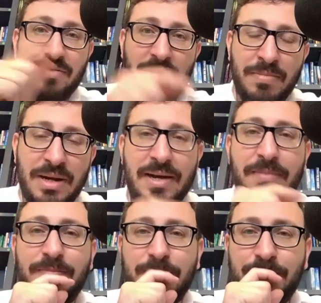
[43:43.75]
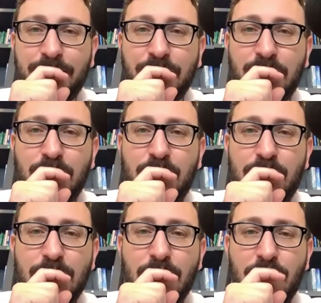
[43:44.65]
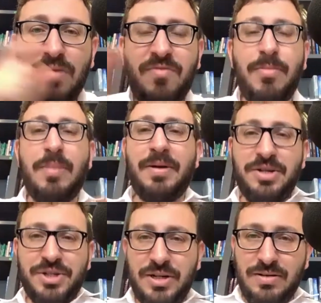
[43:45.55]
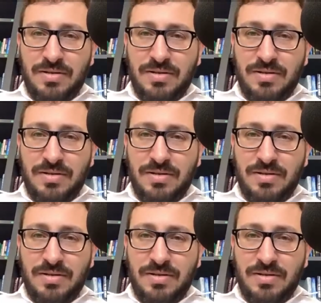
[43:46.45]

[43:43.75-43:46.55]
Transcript: the Ramban, from our Parsha.